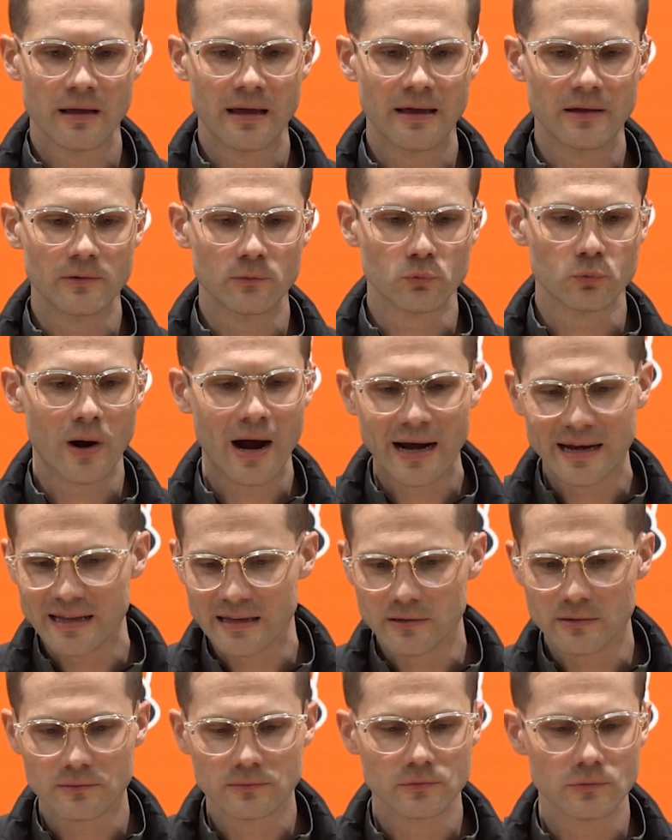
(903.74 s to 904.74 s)

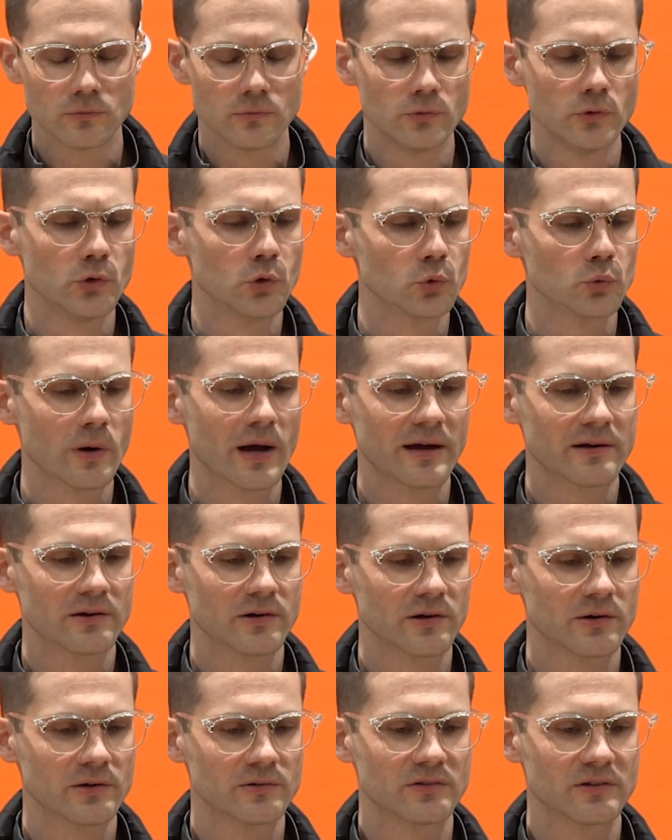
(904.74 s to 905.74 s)
writing new
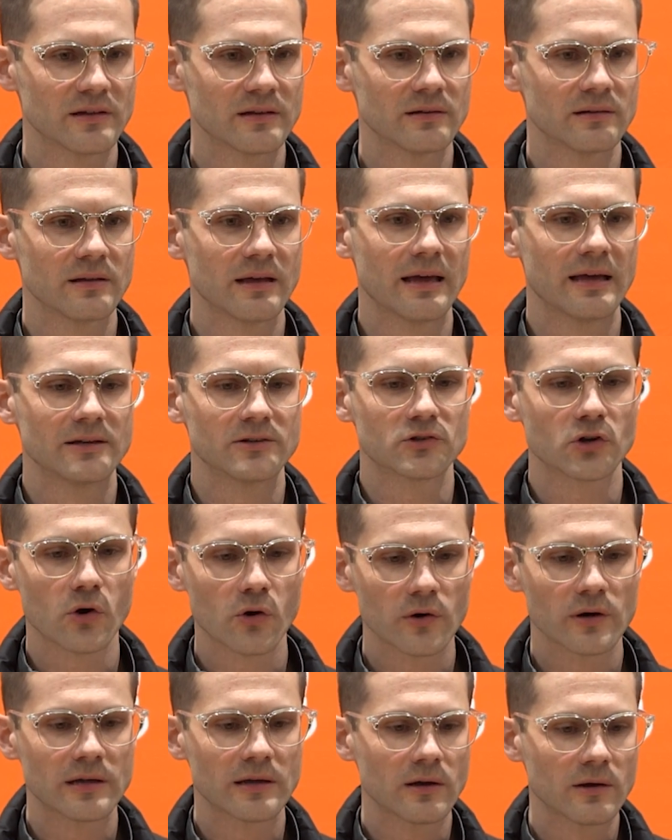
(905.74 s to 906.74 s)
records and
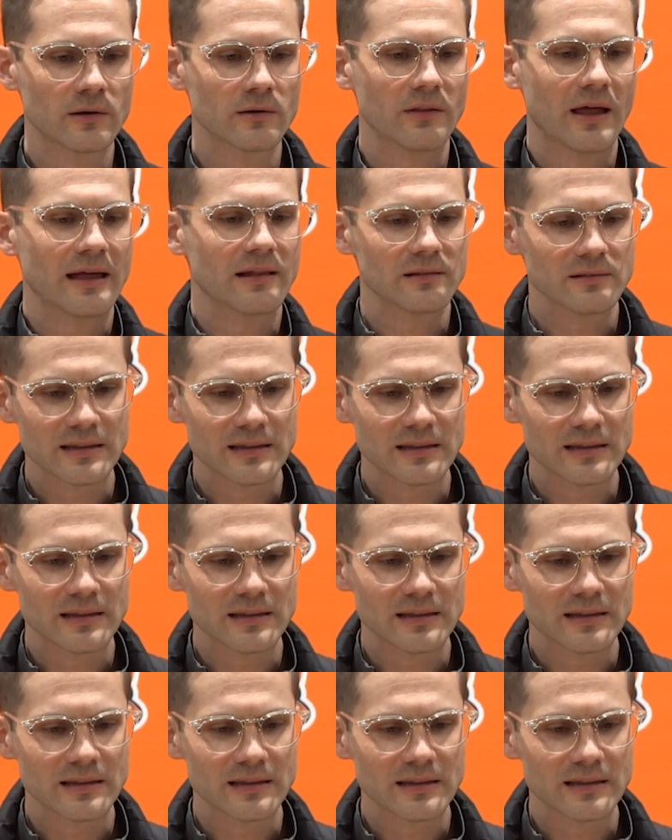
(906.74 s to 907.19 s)
turning, like,